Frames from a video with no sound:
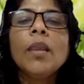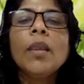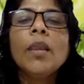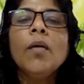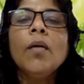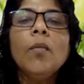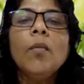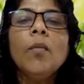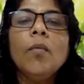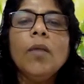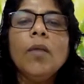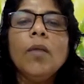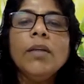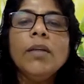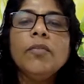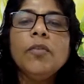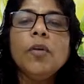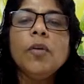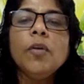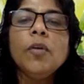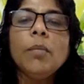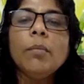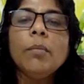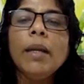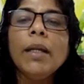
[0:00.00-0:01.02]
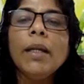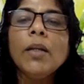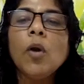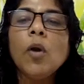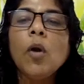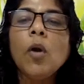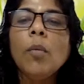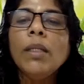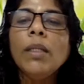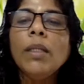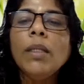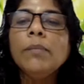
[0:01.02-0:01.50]
One format
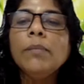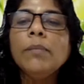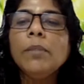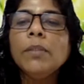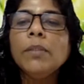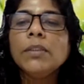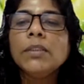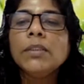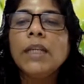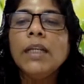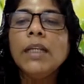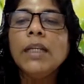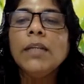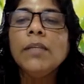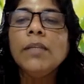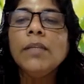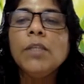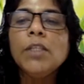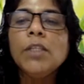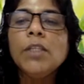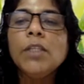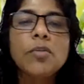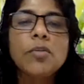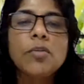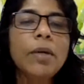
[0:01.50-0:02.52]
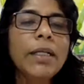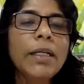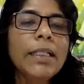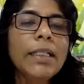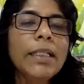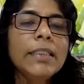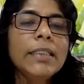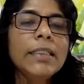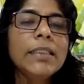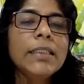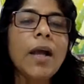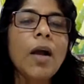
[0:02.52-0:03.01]
common in personality measurement
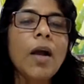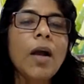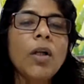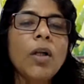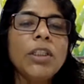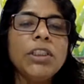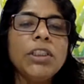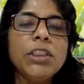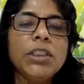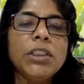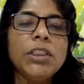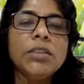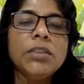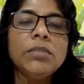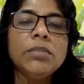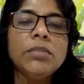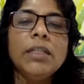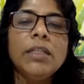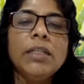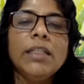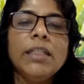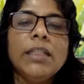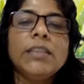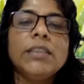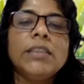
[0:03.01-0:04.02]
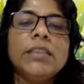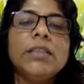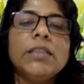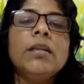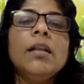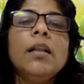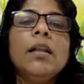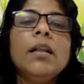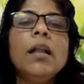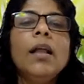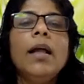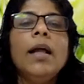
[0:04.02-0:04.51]
is the adjective list.
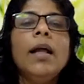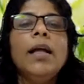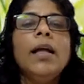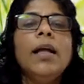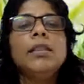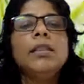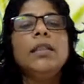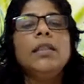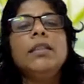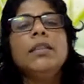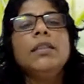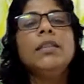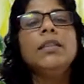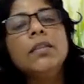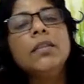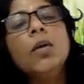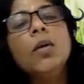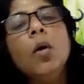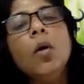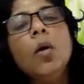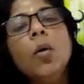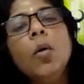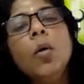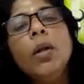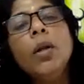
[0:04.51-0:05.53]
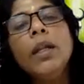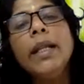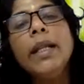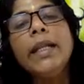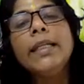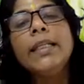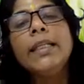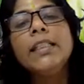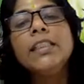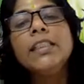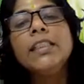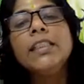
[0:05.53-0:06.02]
Actually, it's Dove
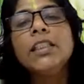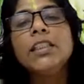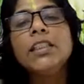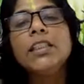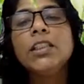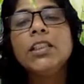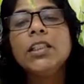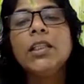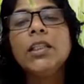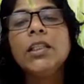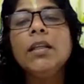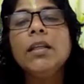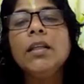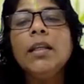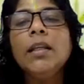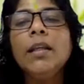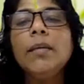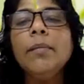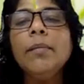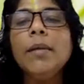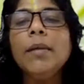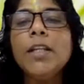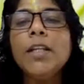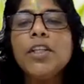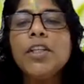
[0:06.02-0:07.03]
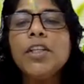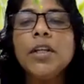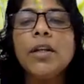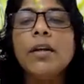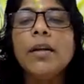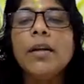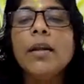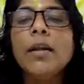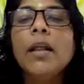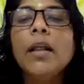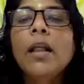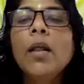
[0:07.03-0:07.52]
1960, he mentioned.
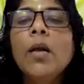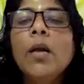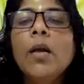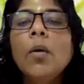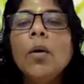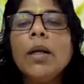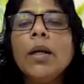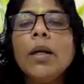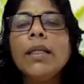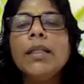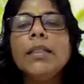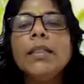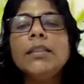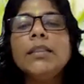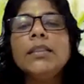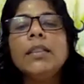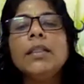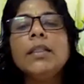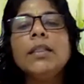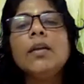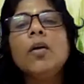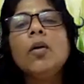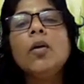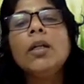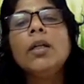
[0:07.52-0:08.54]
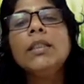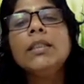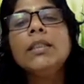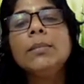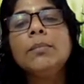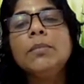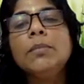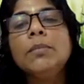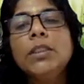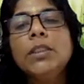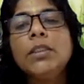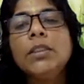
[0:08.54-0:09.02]
Okay, it's called
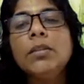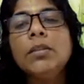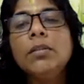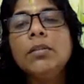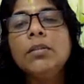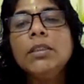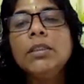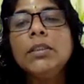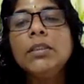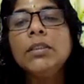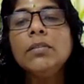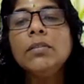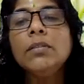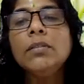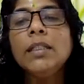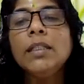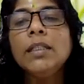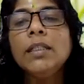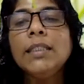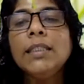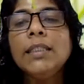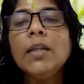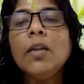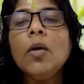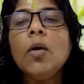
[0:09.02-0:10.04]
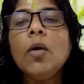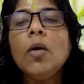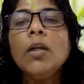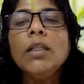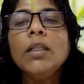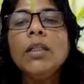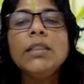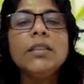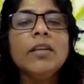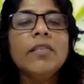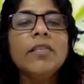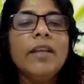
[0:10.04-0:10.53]
subject to receive as a long
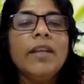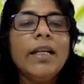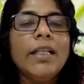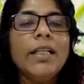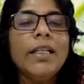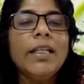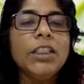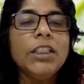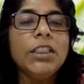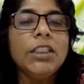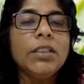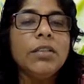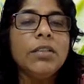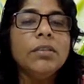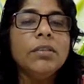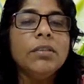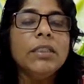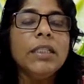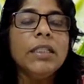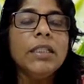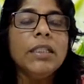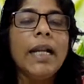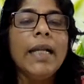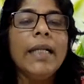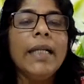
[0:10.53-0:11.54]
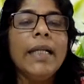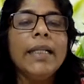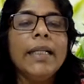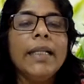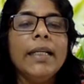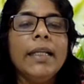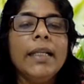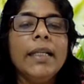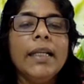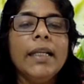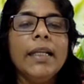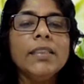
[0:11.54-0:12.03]
list of adjectives and
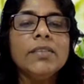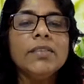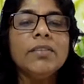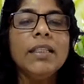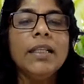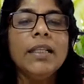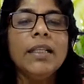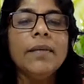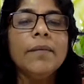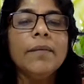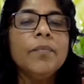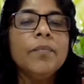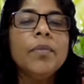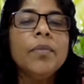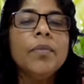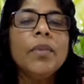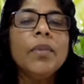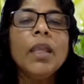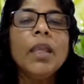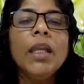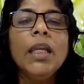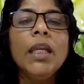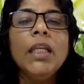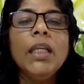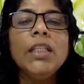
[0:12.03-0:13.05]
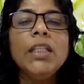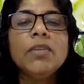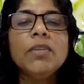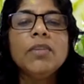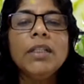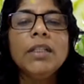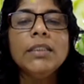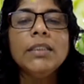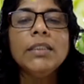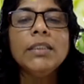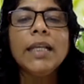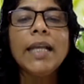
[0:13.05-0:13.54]
indicates whether each
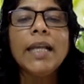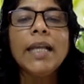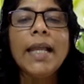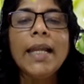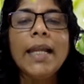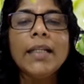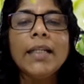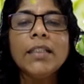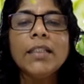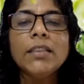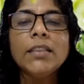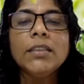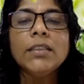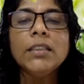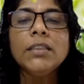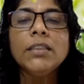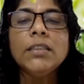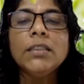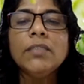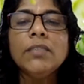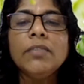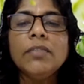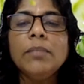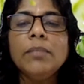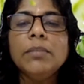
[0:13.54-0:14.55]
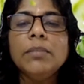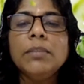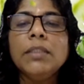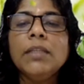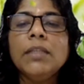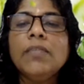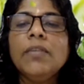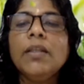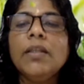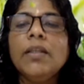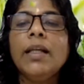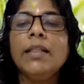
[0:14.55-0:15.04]
one is a characteristics of
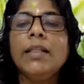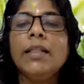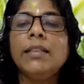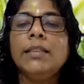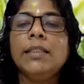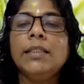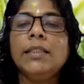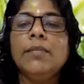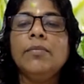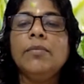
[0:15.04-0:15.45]
himself or herself.